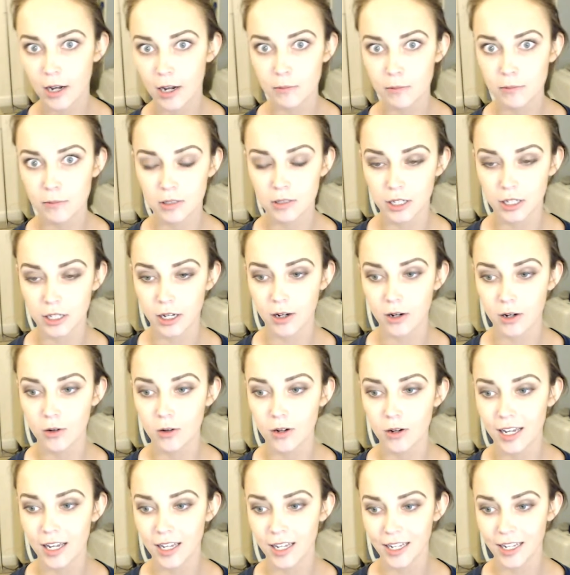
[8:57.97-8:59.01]
below,
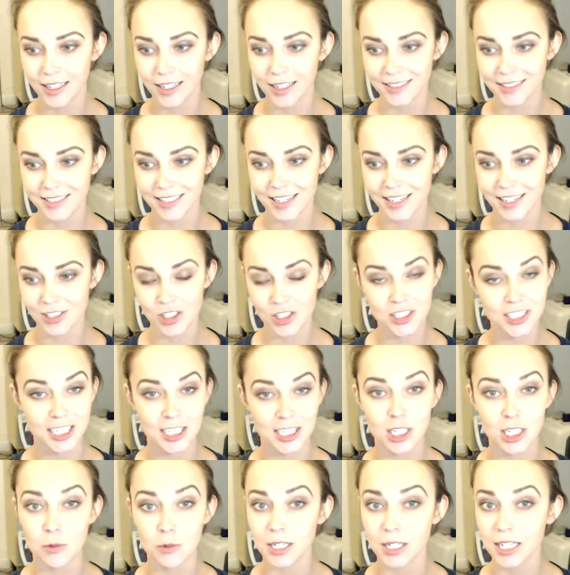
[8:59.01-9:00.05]
and just like
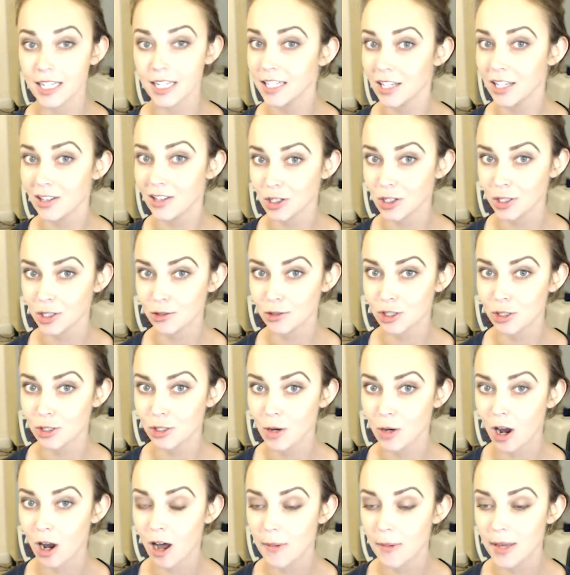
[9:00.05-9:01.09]
you would any other YouTube
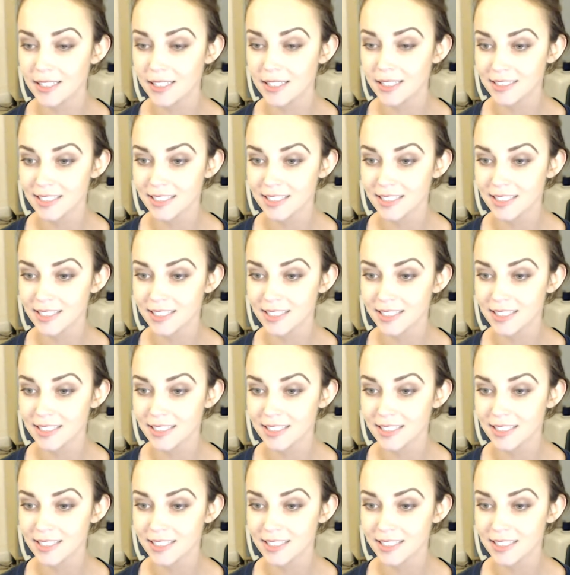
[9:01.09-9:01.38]
comment.